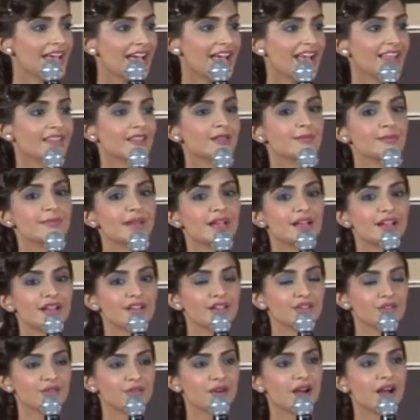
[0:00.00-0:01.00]
and the bigger
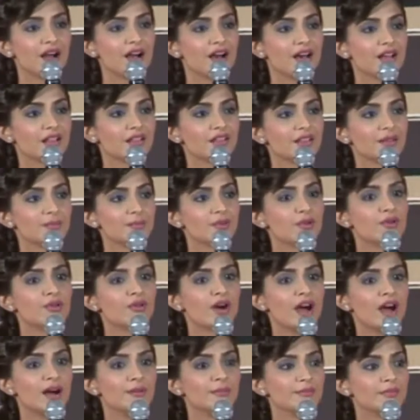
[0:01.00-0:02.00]
you are, the more
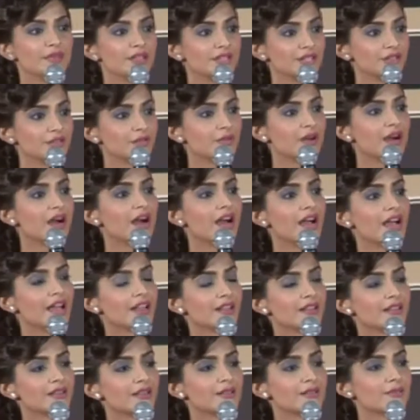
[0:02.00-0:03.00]
humble you are and